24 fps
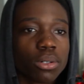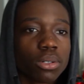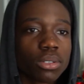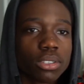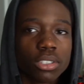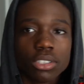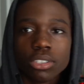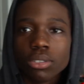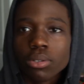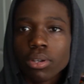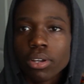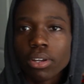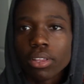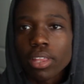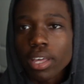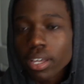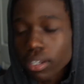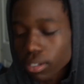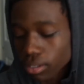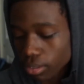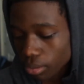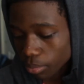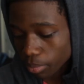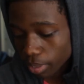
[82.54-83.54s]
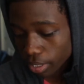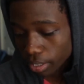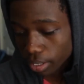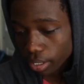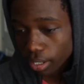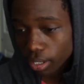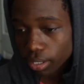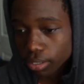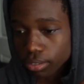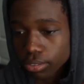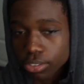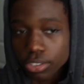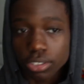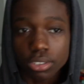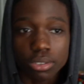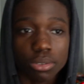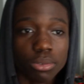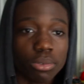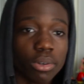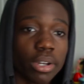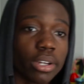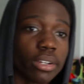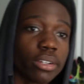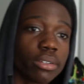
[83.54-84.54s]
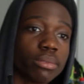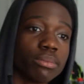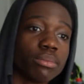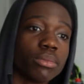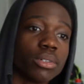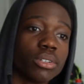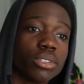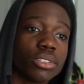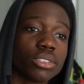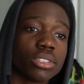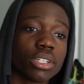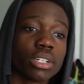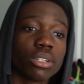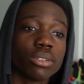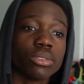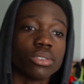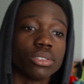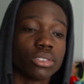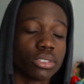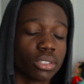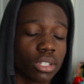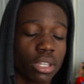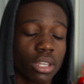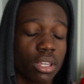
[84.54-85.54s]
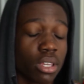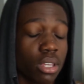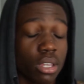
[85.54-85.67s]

Did you hear that? Oh my god, just a random motorcycle just...